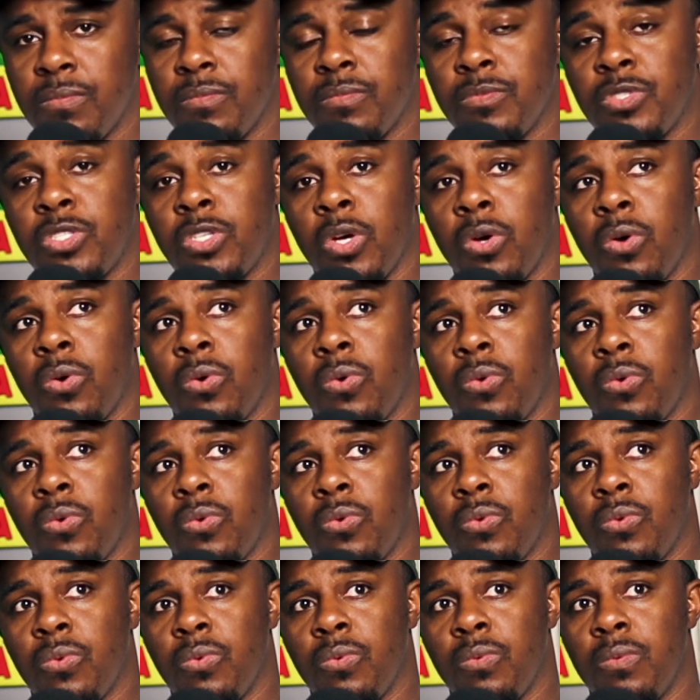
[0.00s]
So
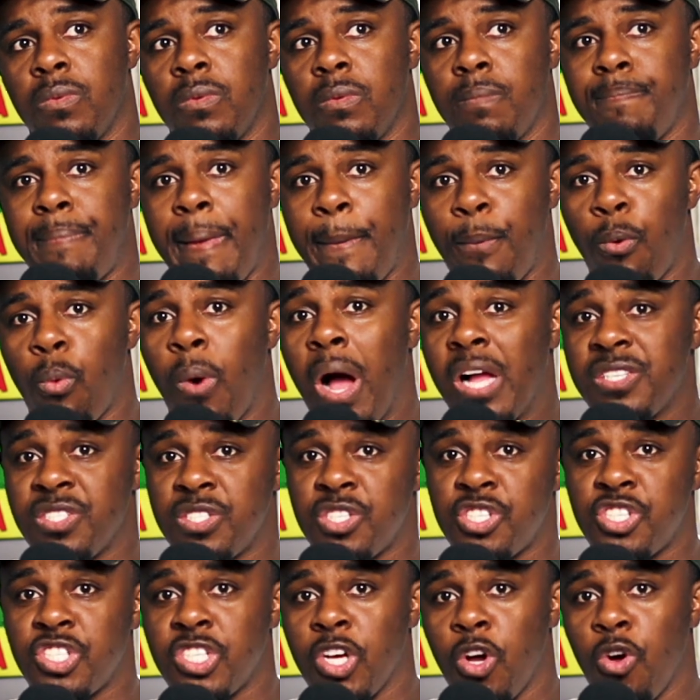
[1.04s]
people watching
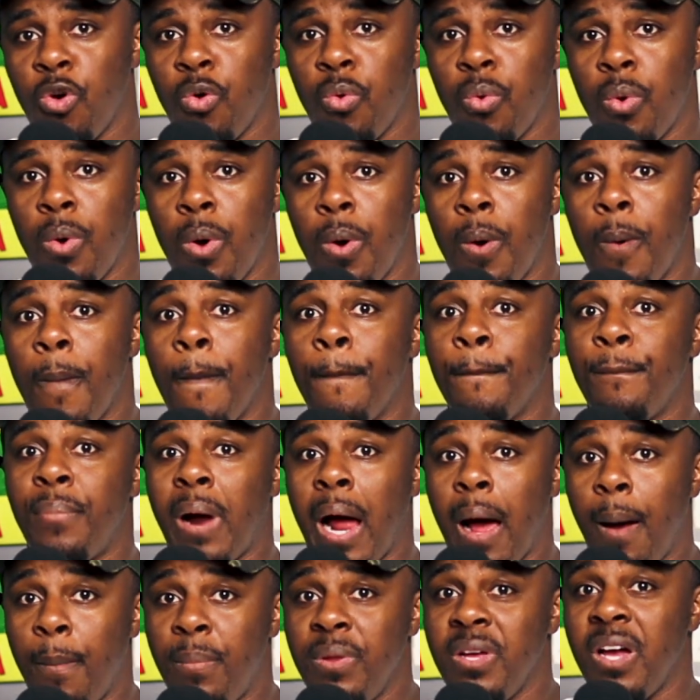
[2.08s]
the show
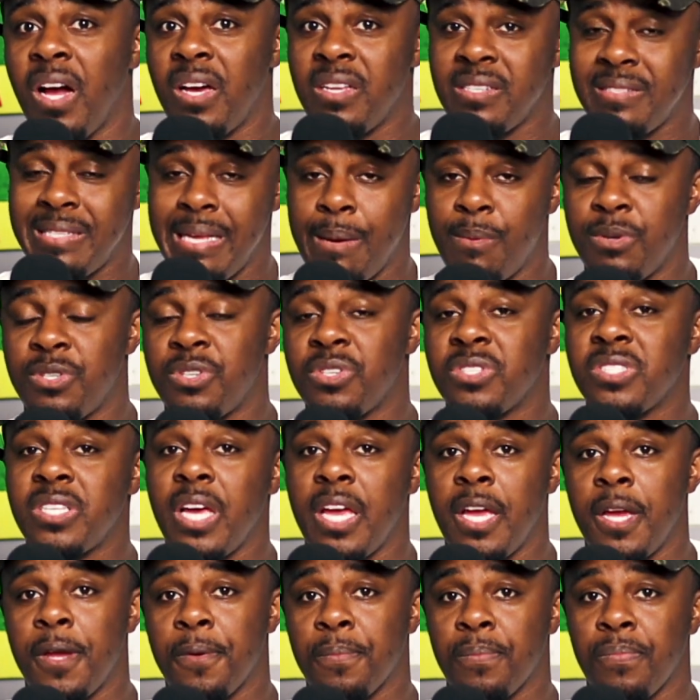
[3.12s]
probably understand what you're
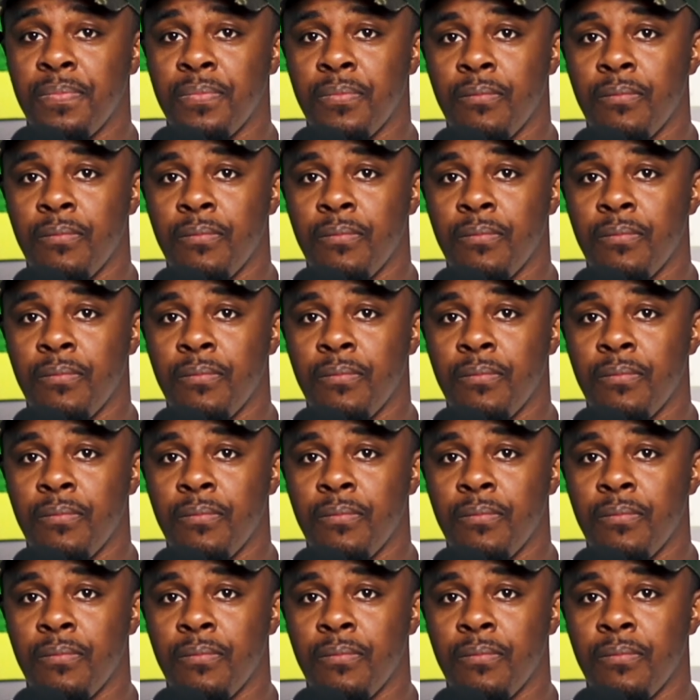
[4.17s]
saying.